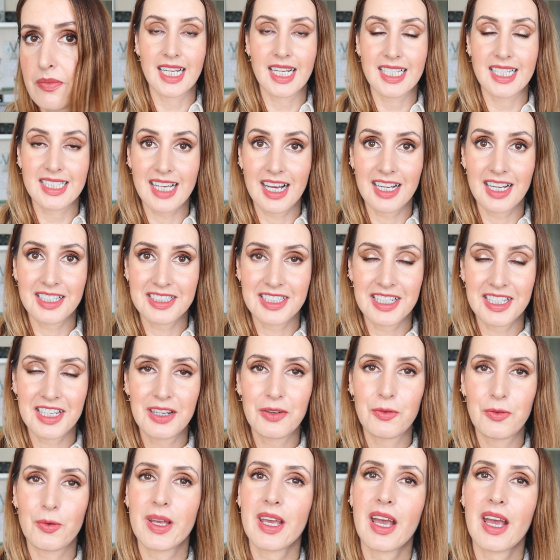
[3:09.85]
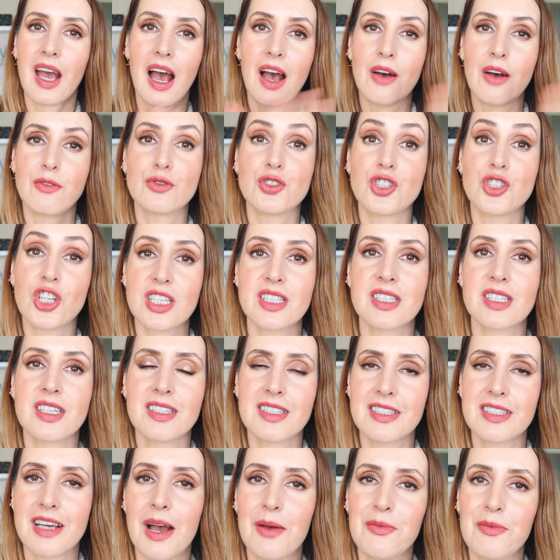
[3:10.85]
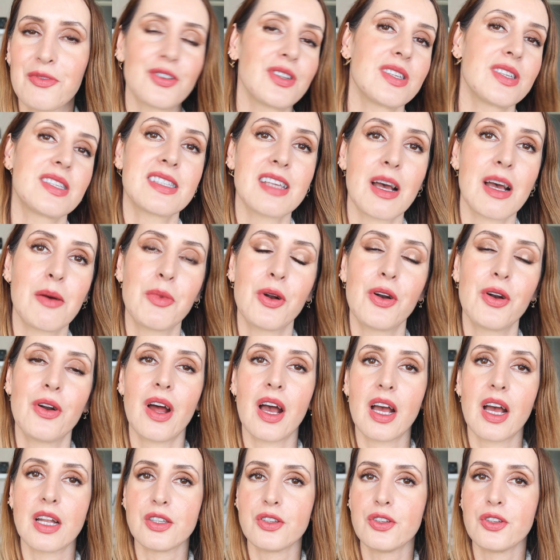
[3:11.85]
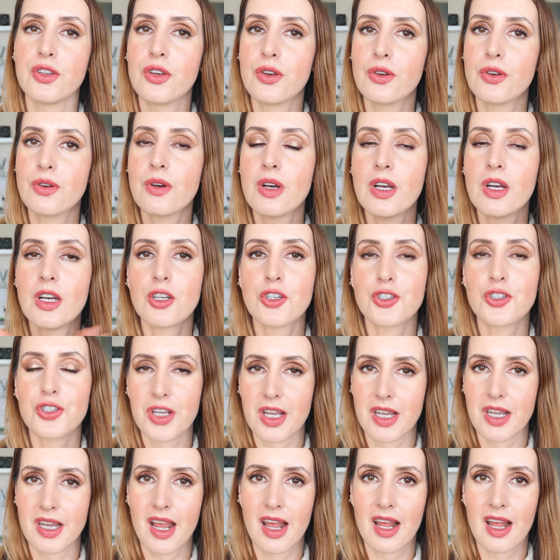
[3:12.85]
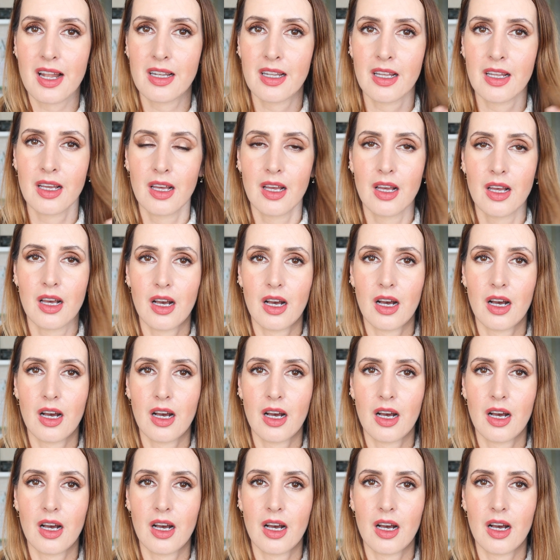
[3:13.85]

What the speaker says: Exciting, we have just in time for the summer a new Chanel